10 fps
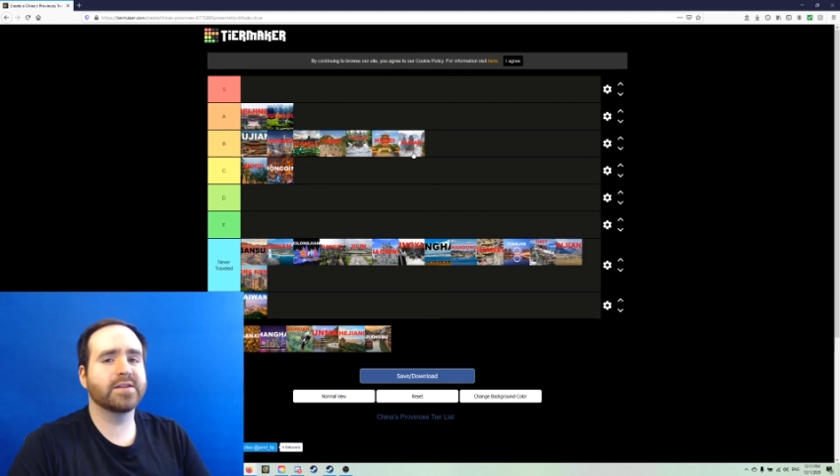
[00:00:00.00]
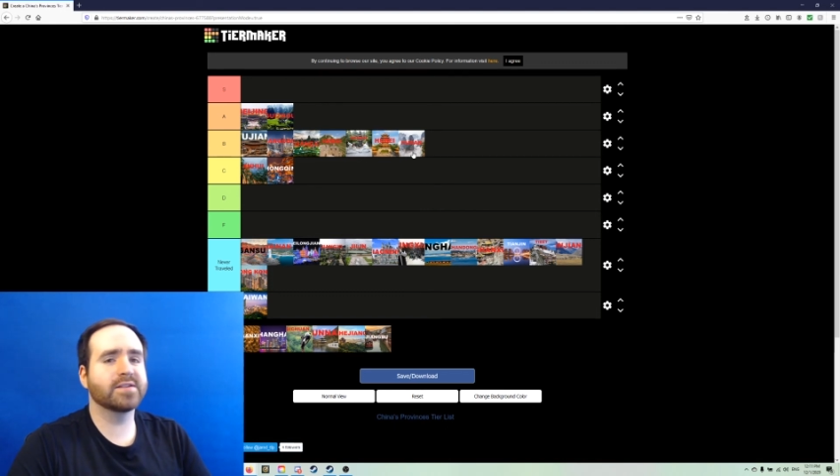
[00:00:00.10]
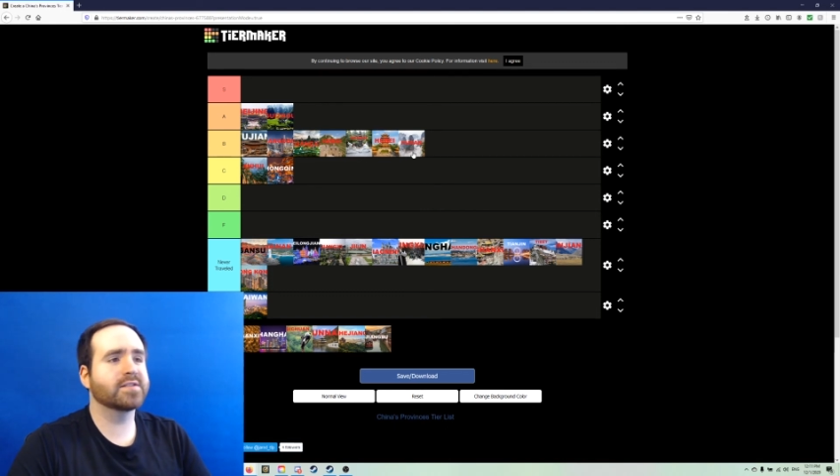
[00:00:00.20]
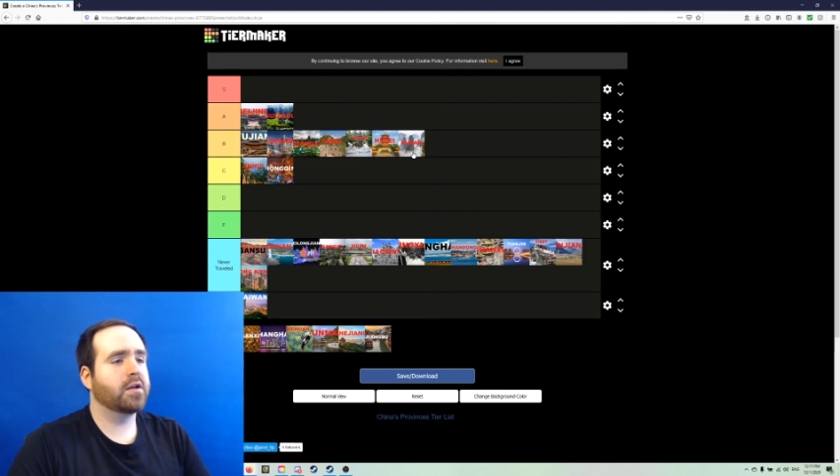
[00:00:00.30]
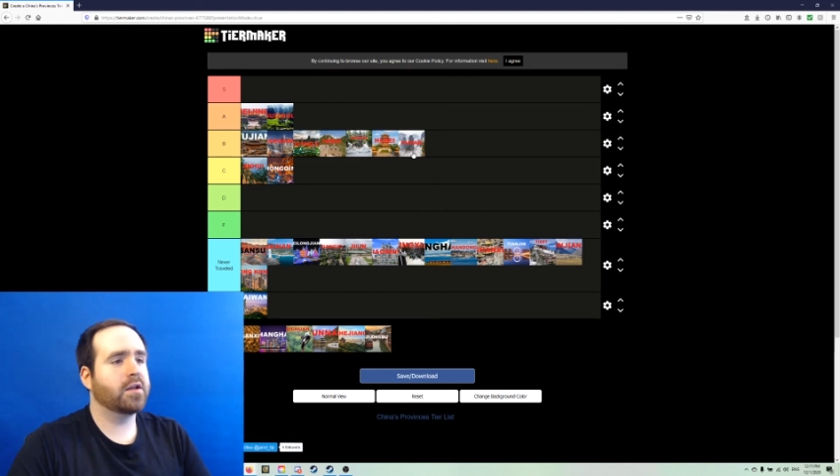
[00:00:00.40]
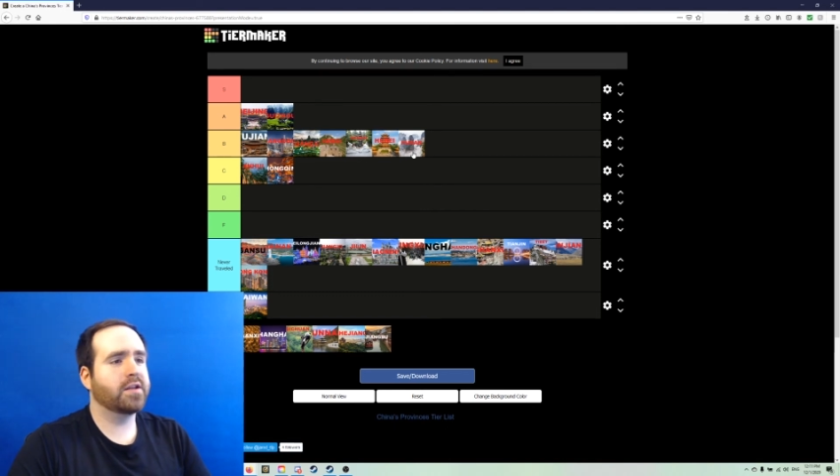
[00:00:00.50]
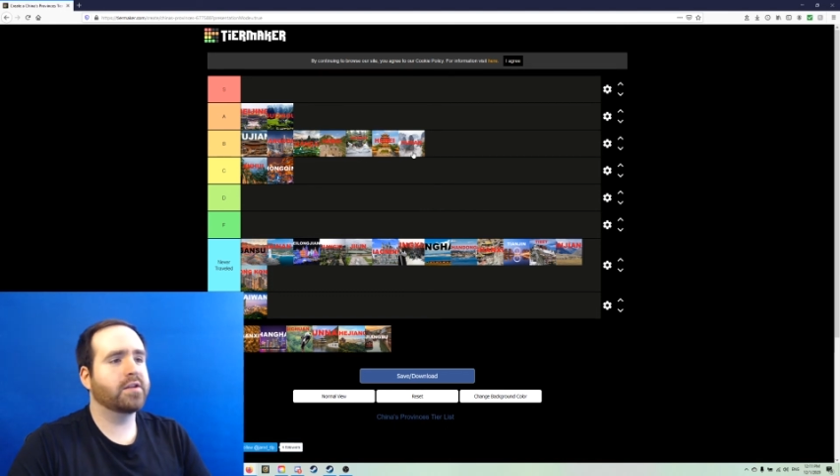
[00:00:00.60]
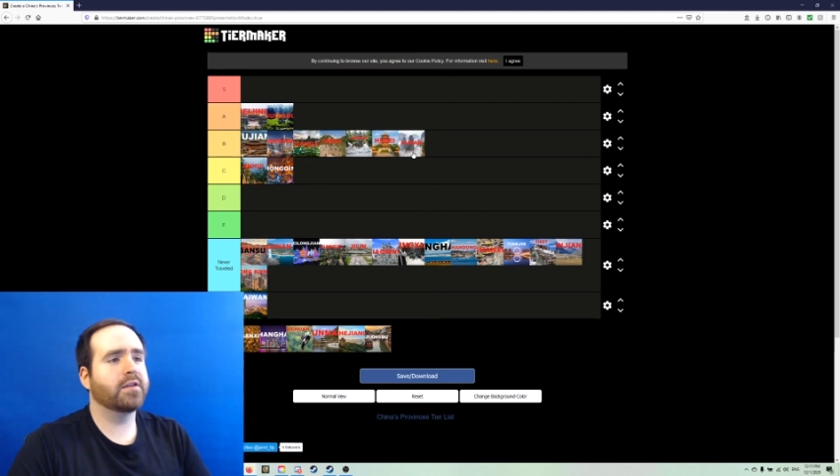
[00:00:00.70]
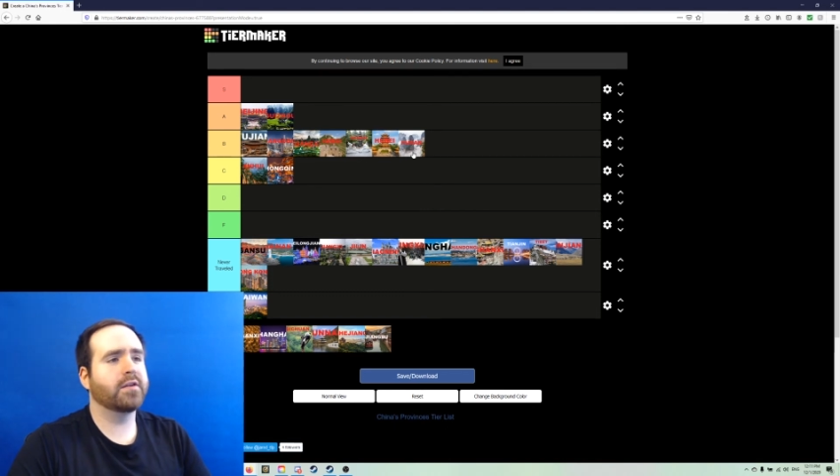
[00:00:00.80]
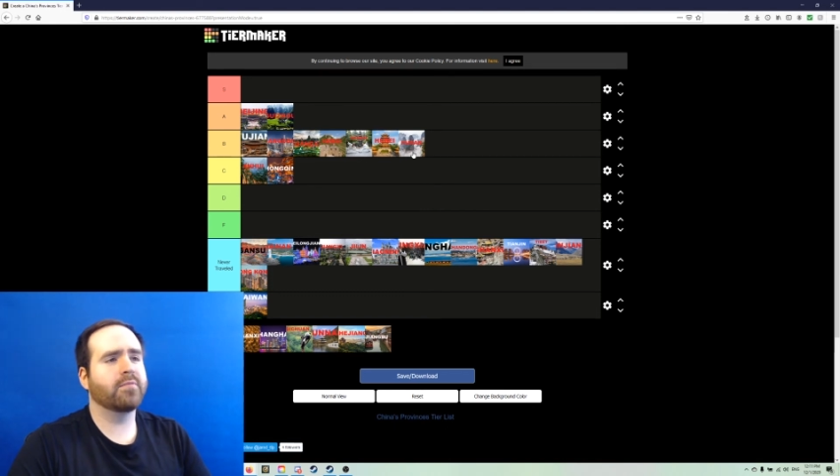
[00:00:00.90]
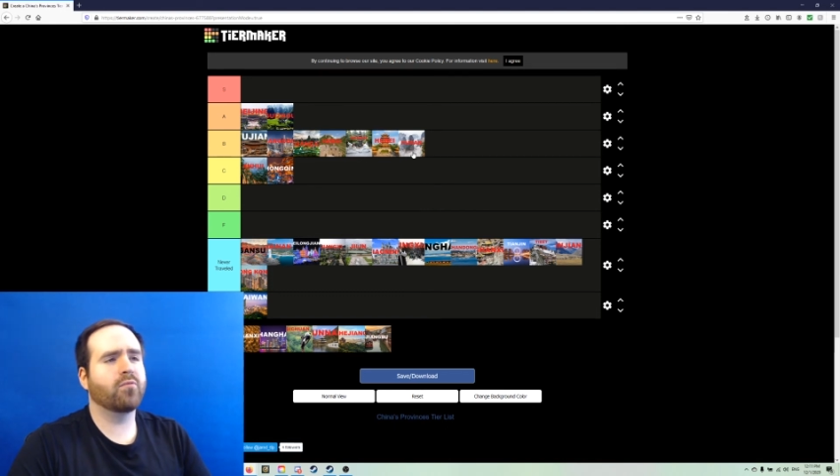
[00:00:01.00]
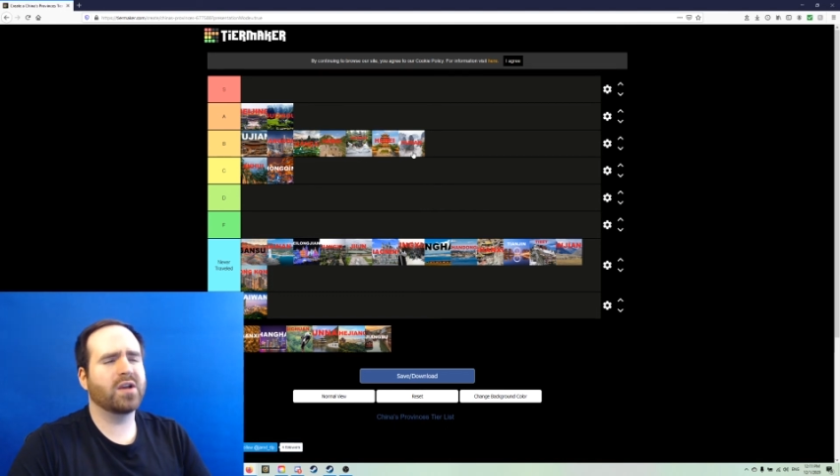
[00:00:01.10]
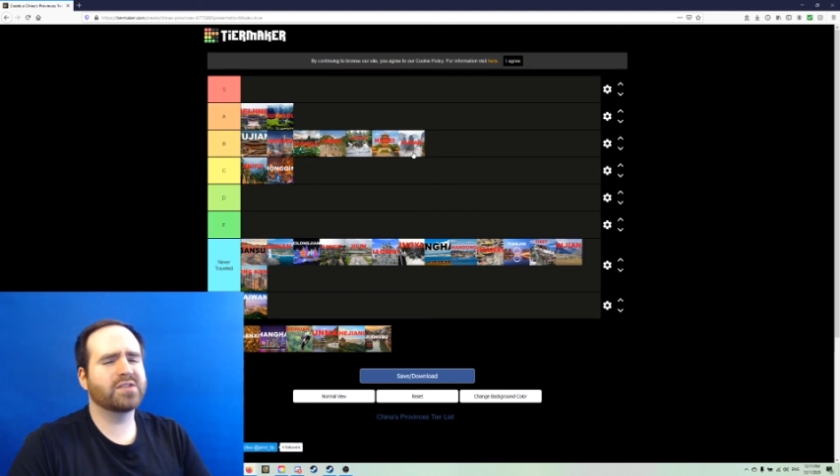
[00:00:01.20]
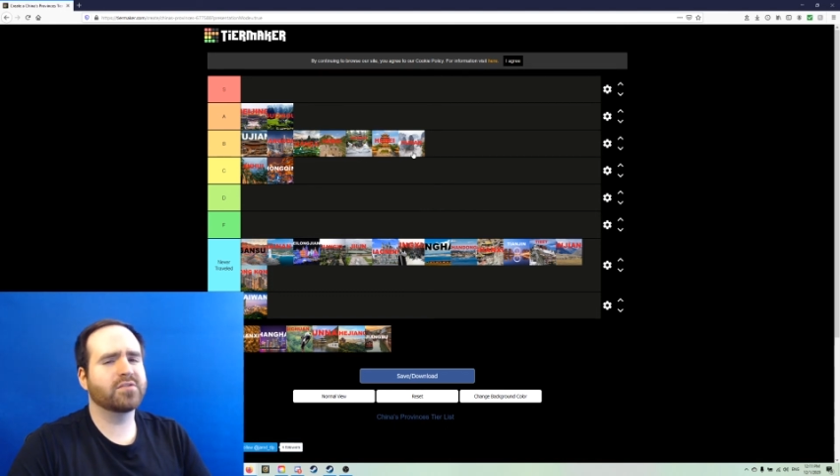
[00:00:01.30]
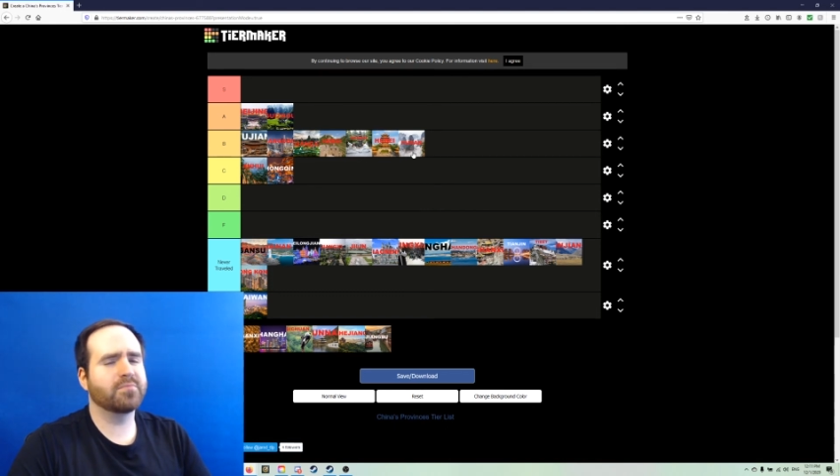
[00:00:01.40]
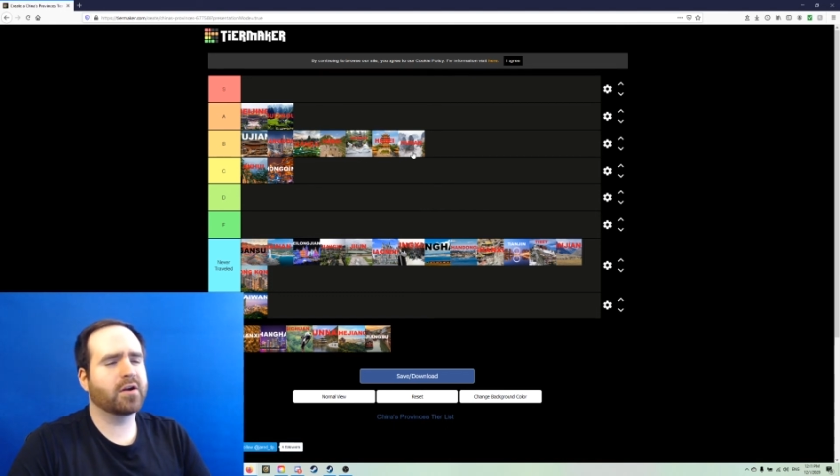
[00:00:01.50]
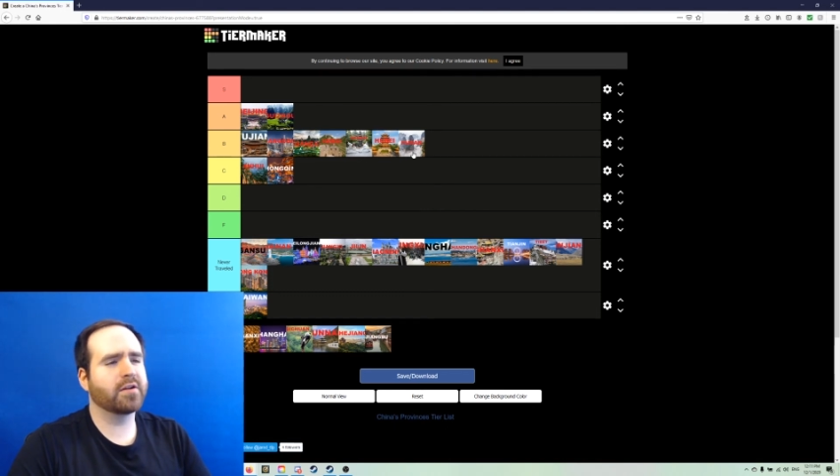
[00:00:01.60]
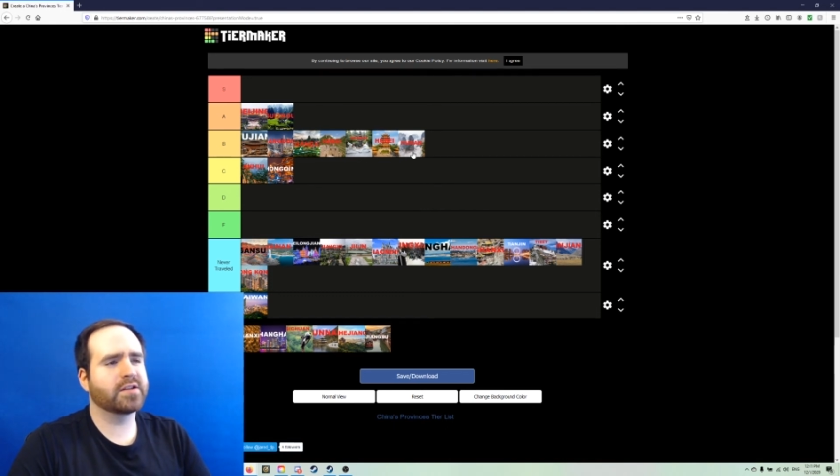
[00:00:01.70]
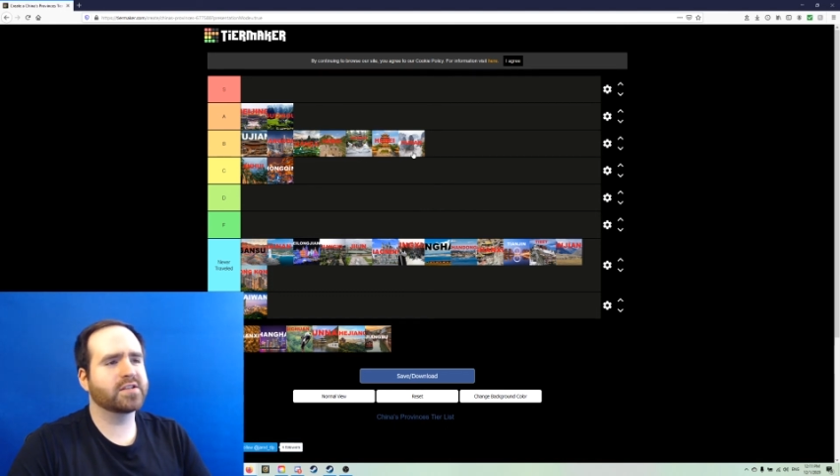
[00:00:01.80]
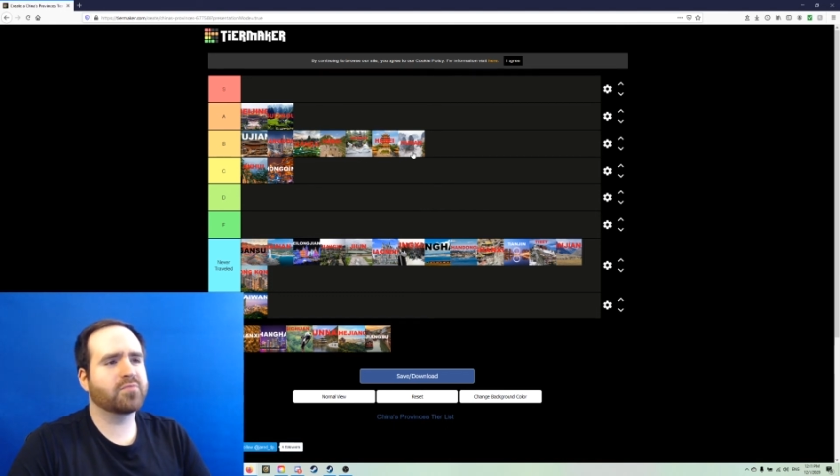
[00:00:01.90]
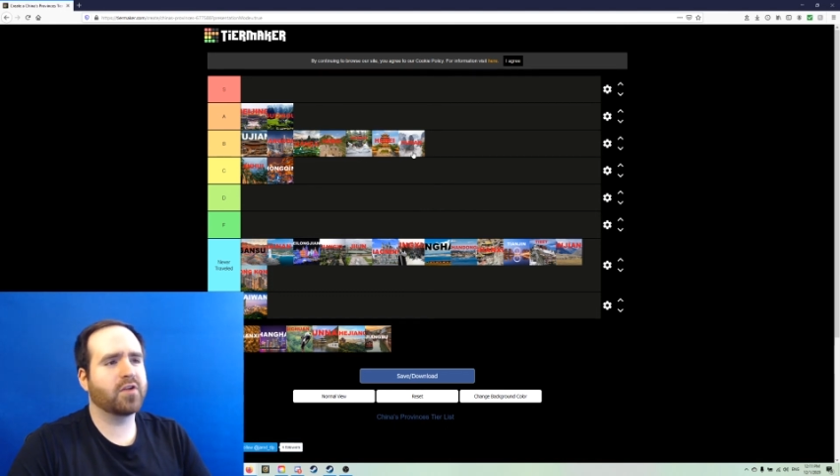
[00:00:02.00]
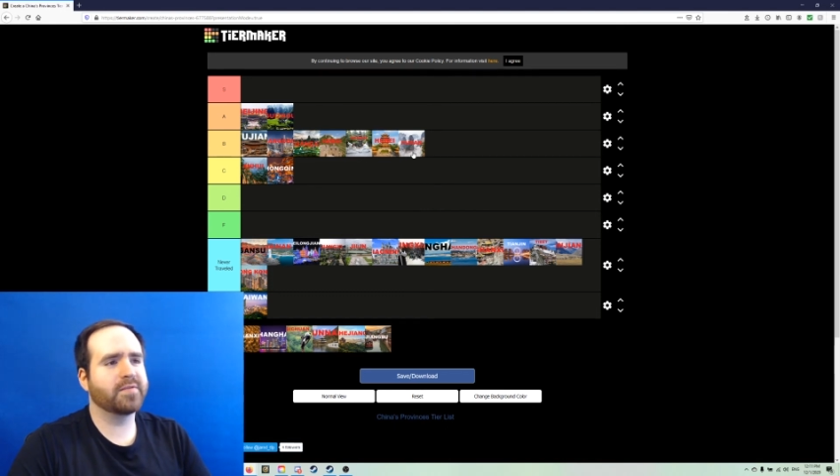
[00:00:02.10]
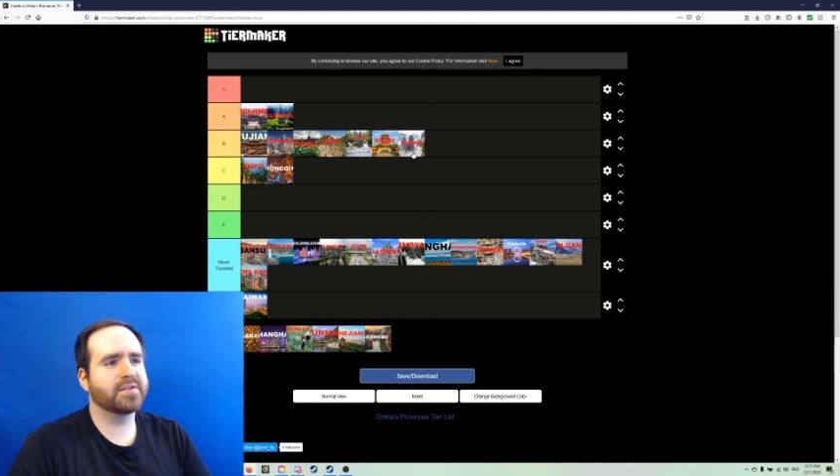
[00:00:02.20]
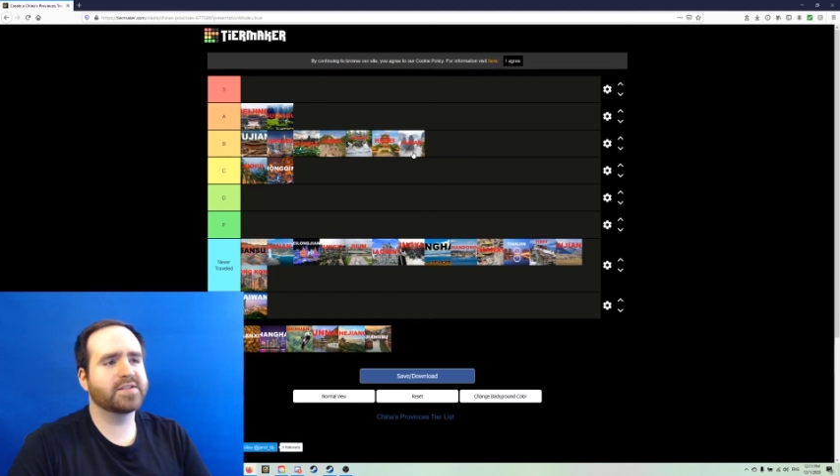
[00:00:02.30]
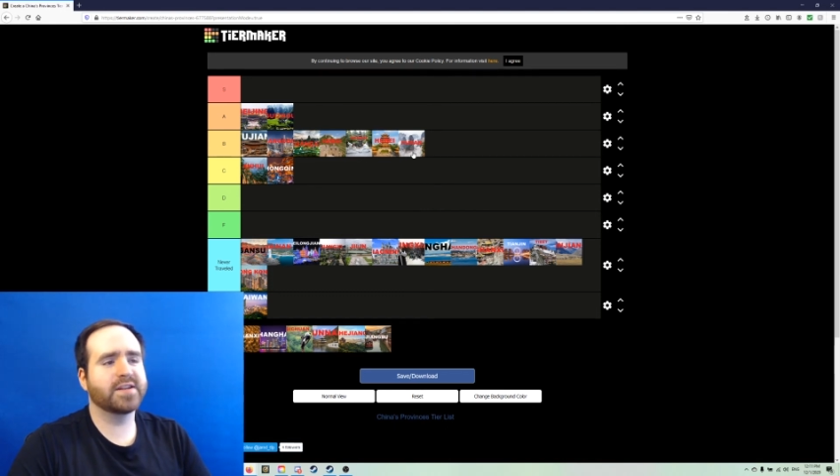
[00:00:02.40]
is in the western part of this province,